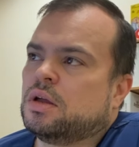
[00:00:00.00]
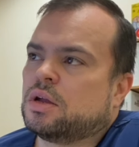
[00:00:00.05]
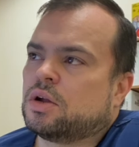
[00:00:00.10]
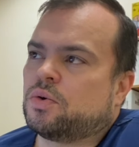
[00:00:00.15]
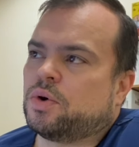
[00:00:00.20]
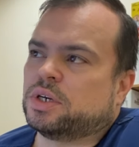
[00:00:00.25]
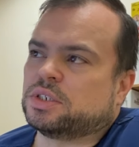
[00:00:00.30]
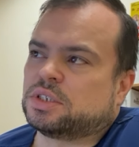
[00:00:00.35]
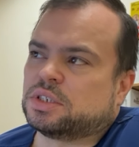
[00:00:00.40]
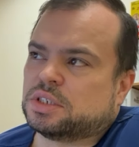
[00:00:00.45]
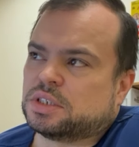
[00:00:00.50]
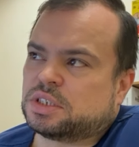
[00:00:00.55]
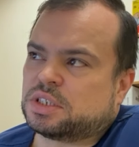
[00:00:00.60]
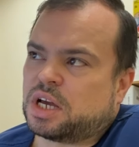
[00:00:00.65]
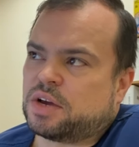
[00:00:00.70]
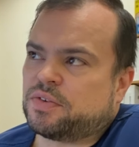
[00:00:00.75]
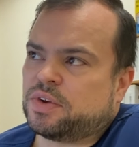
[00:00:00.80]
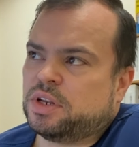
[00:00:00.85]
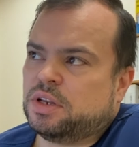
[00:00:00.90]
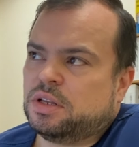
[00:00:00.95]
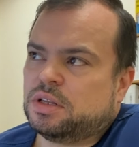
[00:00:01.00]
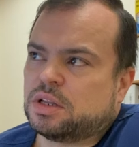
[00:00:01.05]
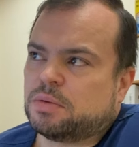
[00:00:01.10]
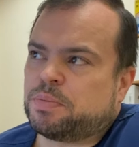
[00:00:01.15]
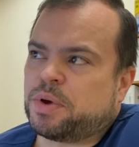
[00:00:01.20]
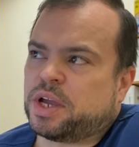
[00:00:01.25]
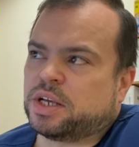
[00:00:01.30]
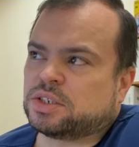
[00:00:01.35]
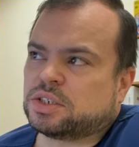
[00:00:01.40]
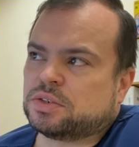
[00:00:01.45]
Question 7, the
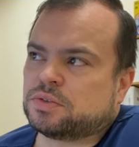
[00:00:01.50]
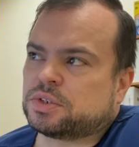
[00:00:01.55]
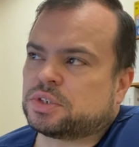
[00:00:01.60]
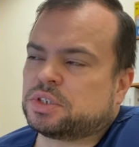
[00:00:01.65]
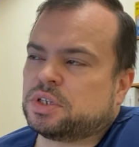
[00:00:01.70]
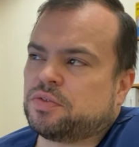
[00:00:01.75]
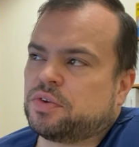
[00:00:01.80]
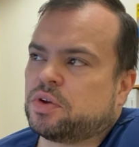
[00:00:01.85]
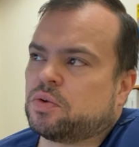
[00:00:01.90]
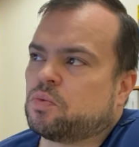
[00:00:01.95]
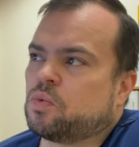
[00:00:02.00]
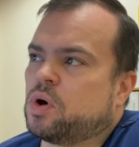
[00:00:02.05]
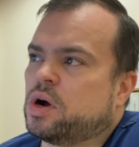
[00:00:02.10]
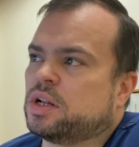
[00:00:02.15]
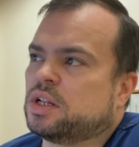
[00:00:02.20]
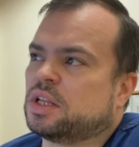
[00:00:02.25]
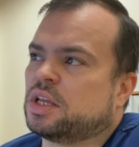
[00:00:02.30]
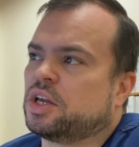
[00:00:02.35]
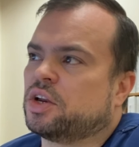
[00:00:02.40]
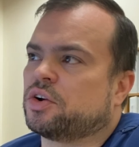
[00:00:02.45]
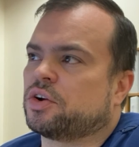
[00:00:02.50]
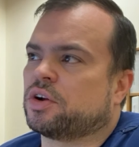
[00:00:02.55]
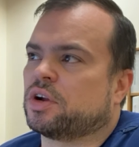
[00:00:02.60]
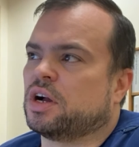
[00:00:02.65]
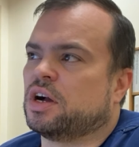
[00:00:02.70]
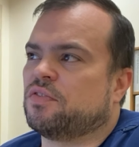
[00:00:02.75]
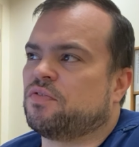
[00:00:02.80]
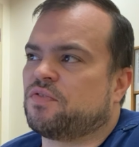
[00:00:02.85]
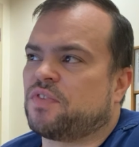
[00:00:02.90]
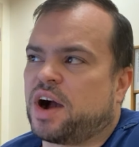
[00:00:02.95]
patient is receiving 1 liter
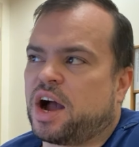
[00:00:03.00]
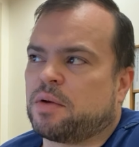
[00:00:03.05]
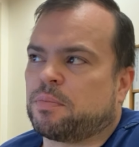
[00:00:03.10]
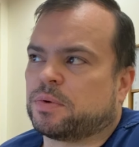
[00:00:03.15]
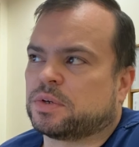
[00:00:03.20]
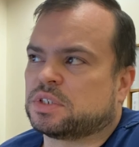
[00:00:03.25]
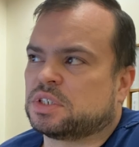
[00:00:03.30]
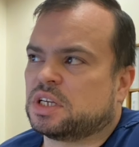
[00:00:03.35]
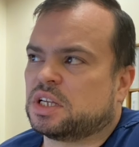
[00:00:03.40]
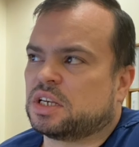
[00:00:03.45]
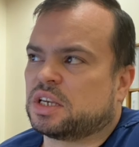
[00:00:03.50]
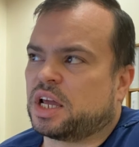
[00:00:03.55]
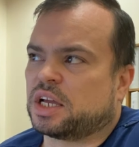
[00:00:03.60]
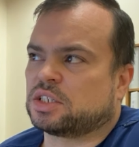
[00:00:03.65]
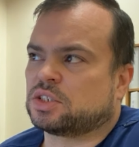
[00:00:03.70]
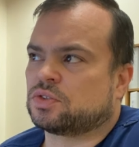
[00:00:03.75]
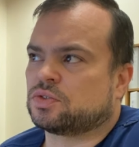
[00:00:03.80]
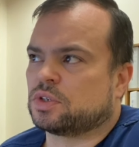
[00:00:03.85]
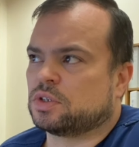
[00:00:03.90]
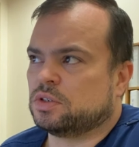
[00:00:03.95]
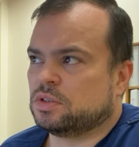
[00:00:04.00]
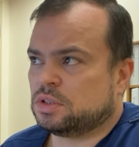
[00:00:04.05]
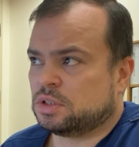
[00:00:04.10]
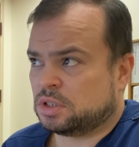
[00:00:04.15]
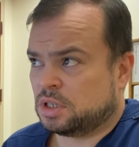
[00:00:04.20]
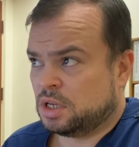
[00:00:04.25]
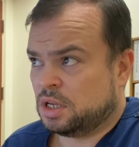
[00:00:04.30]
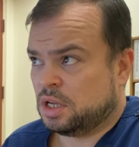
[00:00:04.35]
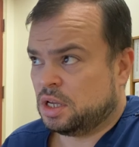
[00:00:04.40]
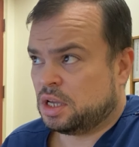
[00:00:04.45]
of 5% dextrose
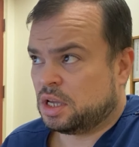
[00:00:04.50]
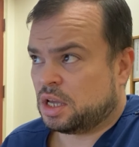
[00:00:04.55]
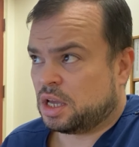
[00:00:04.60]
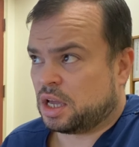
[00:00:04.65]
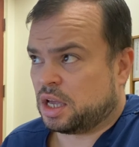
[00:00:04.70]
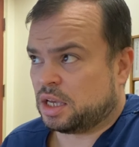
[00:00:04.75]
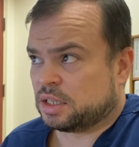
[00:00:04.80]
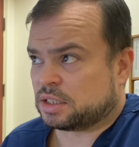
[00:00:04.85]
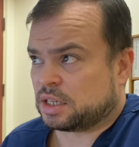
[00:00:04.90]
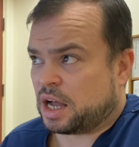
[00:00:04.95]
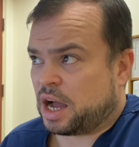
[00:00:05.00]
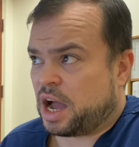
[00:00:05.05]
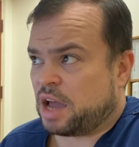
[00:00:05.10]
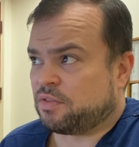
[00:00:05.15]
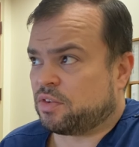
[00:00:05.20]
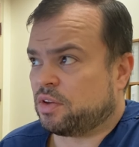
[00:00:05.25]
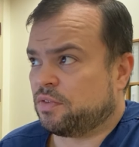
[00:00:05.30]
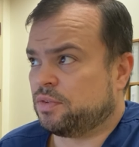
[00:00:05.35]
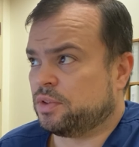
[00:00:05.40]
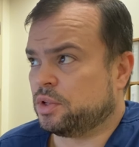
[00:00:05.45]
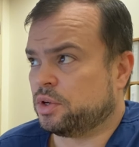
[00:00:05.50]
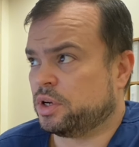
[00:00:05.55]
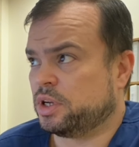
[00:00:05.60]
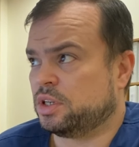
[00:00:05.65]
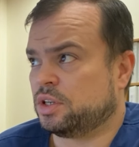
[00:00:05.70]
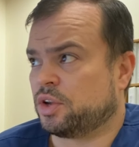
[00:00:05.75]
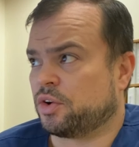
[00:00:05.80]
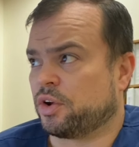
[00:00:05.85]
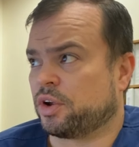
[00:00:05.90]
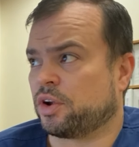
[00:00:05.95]
as an IV
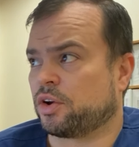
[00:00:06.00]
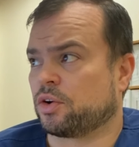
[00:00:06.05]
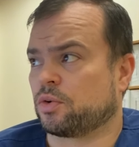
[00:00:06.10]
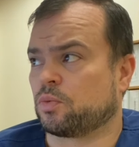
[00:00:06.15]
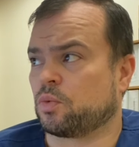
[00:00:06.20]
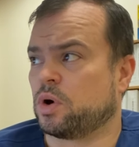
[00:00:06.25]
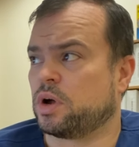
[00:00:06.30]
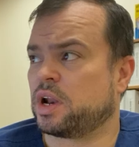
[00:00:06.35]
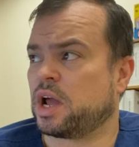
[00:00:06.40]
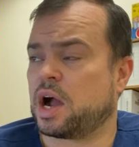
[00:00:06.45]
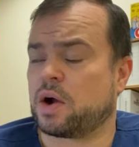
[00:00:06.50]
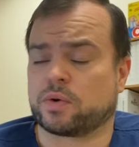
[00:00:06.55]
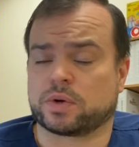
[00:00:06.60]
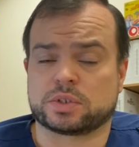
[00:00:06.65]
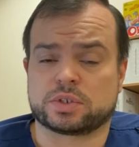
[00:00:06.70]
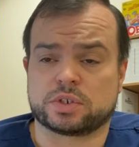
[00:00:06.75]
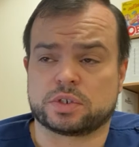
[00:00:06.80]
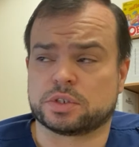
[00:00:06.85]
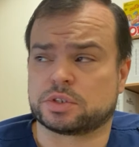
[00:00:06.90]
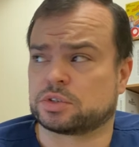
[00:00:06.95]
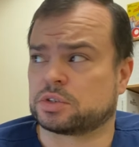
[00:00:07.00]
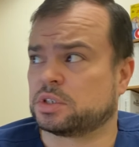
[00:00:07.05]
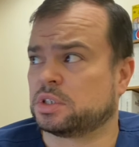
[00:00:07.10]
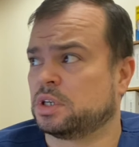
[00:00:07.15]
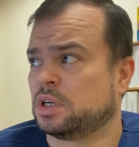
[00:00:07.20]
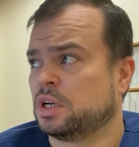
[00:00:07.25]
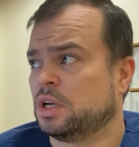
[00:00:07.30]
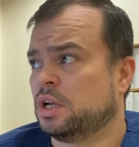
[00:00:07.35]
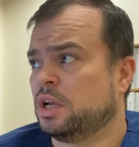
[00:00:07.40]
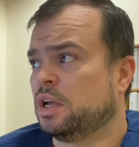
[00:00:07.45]
fluid during her 1-hour surgery.
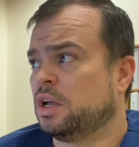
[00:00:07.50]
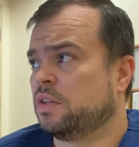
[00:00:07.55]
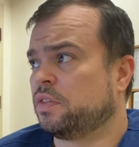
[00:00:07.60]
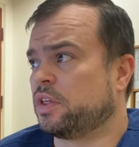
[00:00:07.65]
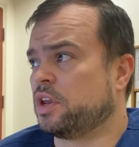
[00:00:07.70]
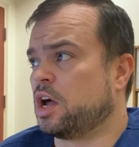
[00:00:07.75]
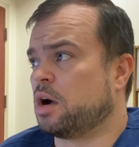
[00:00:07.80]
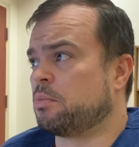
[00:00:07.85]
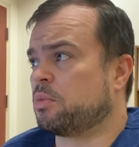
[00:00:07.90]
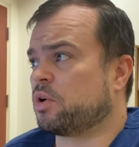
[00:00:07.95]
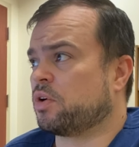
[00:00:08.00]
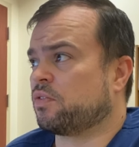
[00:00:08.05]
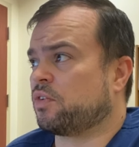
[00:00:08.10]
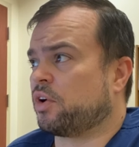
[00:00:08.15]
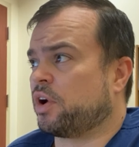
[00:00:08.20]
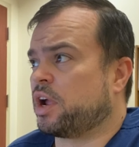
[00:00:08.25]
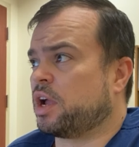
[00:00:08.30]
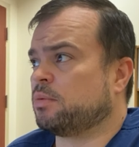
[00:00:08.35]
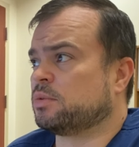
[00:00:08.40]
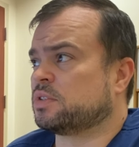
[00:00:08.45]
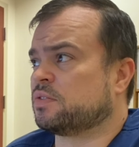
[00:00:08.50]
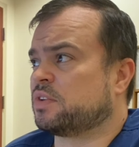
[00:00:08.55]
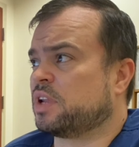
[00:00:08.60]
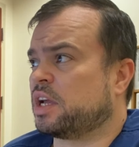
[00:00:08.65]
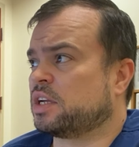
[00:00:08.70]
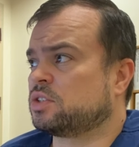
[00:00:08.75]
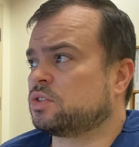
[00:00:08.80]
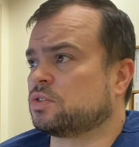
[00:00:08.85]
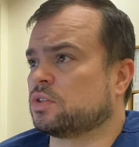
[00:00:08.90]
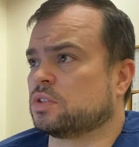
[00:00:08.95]
The number of grams of
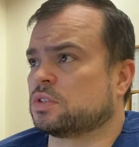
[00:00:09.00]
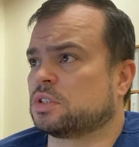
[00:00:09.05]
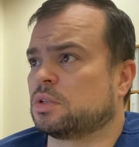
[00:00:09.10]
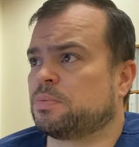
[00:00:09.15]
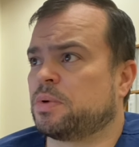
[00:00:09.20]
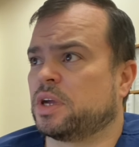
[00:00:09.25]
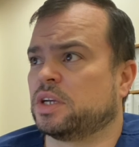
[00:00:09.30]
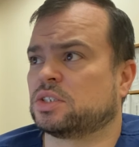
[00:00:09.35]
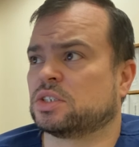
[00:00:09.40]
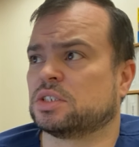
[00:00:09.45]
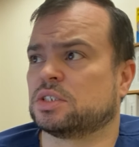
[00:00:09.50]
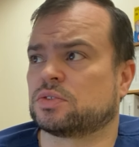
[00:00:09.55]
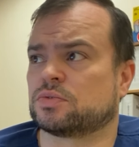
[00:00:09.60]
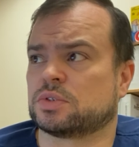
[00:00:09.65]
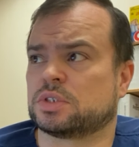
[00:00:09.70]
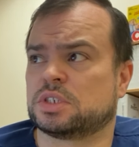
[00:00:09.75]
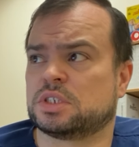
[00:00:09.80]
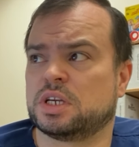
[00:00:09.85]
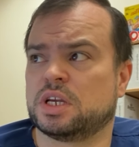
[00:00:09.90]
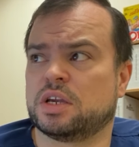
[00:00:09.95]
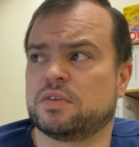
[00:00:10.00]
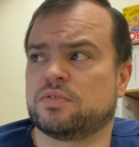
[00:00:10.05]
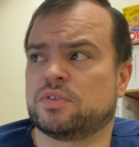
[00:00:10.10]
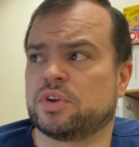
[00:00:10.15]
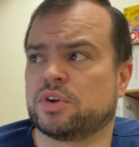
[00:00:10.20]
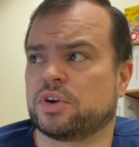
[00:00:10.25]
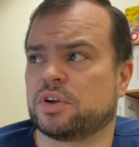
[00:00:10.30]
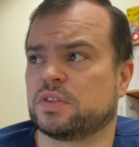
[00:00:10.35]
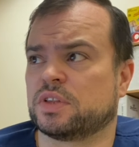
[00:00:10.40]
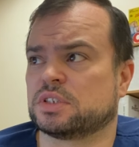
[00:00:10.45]
dextrose the patient has received
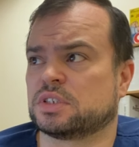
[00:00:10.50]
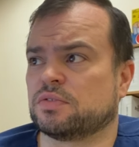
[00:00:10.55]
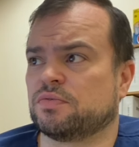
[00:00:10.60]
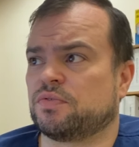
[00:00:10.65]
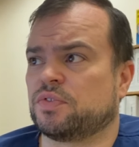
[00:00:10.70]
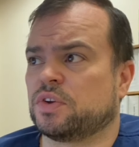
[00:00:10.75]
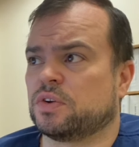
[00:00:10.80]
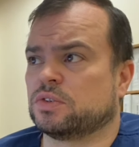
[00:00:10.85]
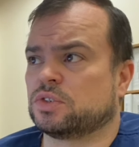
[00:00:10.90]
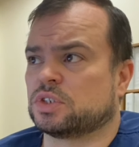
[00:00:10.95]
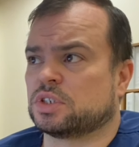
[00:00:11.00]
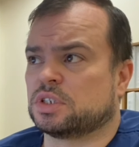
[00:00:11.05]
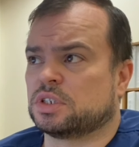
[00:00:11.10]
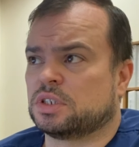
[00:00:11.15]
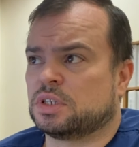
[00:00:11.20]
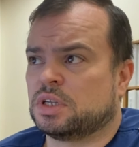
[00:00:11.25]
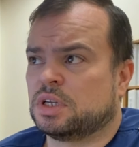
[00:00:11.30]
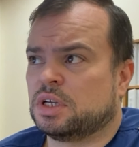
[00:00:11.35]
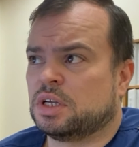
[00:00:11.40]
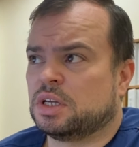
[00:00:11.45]
during this infusion